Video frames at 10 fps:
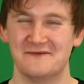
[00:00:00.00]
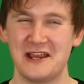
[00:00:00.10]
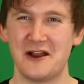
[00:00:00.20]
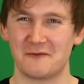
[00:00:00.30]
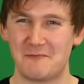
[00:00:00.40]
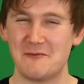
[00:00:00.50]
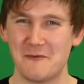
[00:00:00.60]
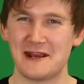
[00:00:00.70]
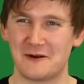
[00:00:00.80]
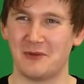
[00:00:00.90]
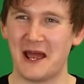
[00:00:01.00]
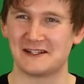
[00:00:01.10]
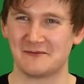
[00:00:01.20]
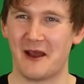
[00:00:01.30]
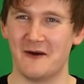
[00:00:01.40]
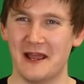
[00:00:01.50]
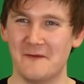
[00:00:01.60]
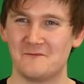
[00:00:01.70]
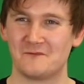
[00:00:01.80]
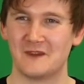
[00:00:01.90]
But you got people make complaints about
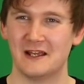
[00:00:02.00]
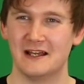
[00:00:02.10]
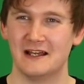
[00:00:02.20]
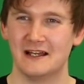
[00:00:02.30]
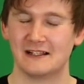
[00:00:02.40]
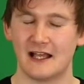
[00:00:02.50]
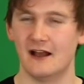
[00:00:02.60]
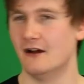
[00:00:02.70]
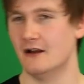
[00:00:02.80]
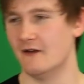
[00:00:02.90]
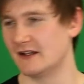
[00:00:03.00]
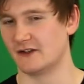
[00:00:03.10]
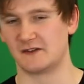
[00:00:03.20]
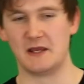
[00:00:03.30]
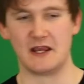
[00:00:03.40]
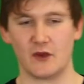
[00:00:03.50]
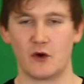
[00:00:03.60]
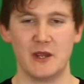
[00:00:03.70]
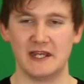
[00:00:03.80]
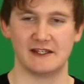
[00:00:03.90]
it. It's like, oh no, that's not speaking the
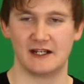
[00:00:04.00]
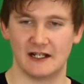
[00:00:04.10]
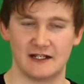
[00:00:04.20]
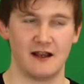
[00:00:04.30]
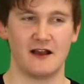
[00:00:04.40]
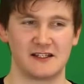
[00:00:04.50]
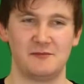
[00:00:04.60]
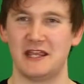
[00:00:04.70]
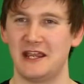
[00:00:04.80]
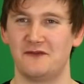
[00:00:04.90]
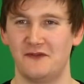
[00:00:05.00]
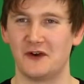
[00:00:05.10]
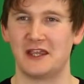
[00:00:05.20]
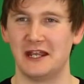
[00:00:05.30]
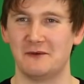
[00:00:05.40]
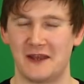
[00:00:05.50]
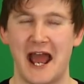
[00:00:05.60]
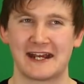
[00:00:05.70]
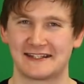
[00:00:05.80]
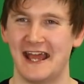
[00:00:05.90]
Queen's English. No, he's speaking fucking with an
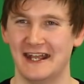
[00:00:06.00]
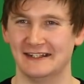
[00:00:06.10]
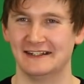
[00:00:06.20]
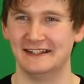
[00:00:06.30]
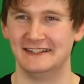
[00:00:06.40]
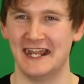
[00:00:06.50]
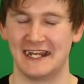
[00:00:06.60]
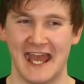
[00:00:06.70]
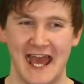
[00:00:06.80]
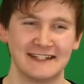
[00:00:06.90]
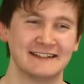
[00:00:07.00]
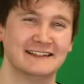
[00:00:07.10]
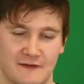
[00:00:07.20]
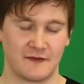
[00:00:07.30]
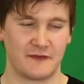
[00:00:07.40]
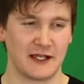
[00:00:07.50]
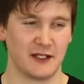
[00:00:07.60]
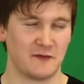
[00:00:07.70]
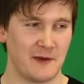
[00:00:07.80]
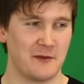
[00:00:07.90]
accent, dickhead. The thing I
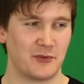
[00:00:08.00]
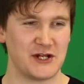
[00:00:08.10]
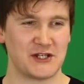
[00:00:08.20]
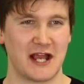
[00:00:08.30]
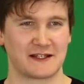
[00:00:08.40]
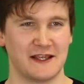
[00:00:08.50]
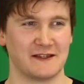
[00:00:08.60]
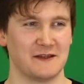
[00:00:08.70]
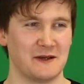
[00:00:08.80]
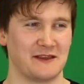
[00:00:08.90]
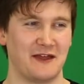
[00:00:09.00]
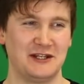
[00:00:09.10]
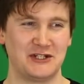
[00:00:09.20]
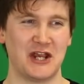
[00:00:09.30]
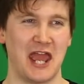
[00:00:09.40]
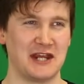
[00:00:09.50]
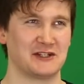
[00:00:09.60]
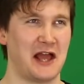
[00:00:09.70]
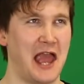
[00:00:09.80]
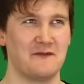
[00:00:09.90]
love about British accents, though, is that they
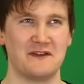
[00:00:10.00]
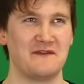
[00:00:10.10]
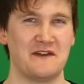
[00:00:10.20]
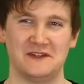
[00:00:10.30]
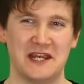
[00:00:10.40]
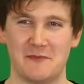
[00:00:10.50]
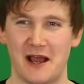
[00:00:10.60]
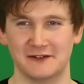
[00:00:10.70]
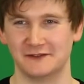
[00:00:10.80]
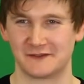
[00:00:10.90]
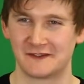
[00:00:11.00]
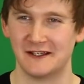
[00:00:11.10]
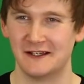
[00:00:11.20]
change like every 15 miles.